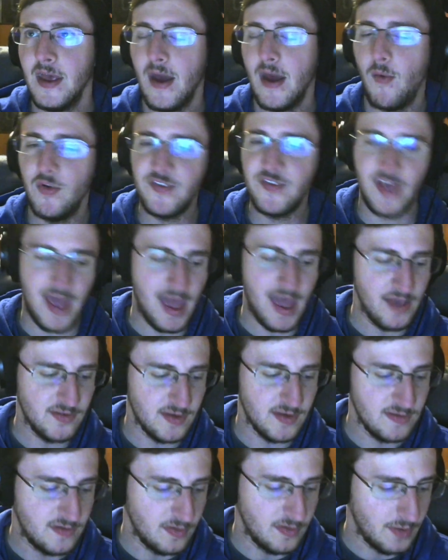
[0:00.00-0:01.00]
I wasn't as
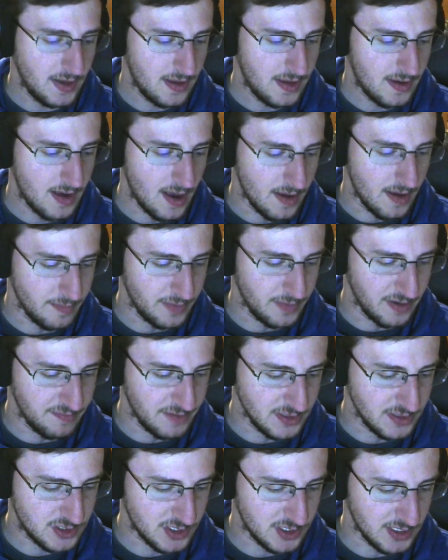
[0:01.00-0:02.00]
into it, but
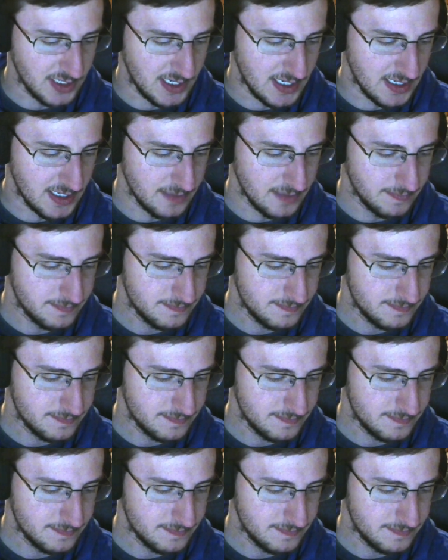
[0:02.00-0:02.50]
eventually